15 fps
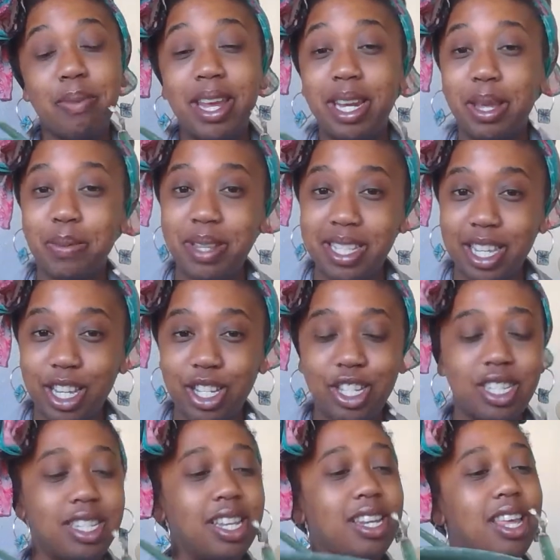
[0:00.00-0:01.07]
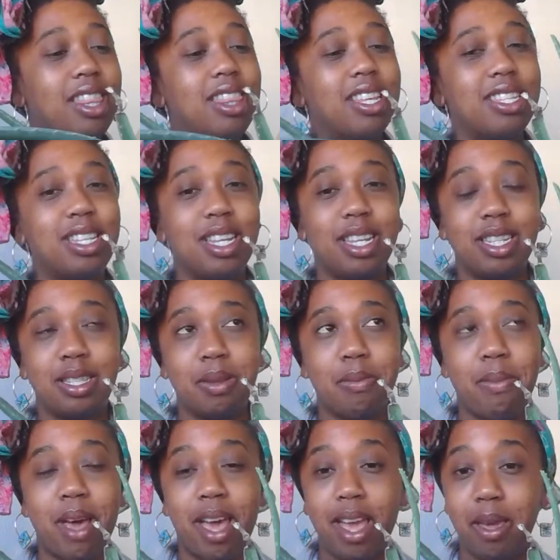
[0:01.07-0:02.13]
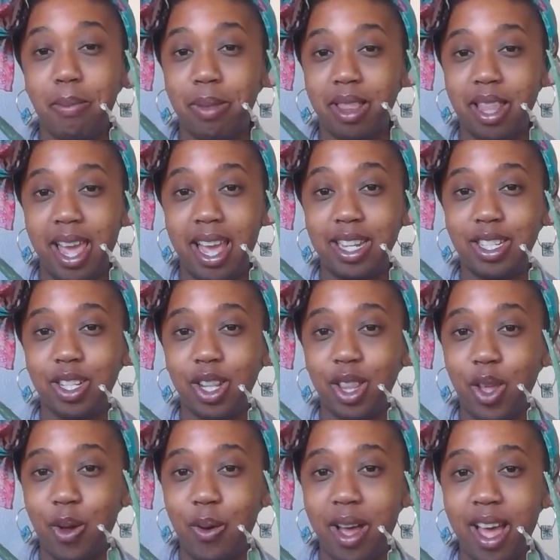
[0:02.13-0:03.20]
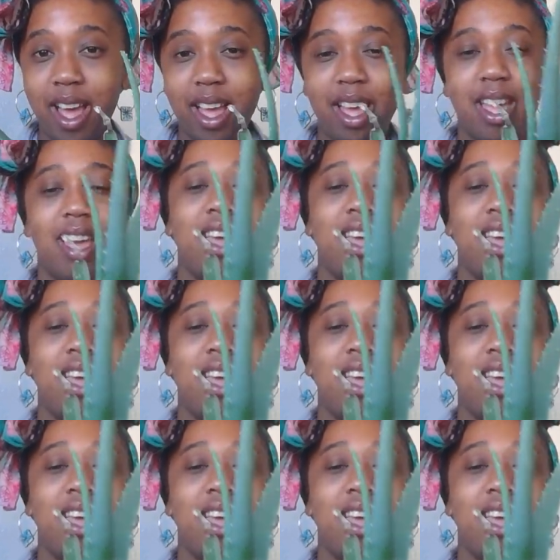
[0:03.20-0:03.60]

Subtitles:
My name is Kirsten and this is my plant Loa.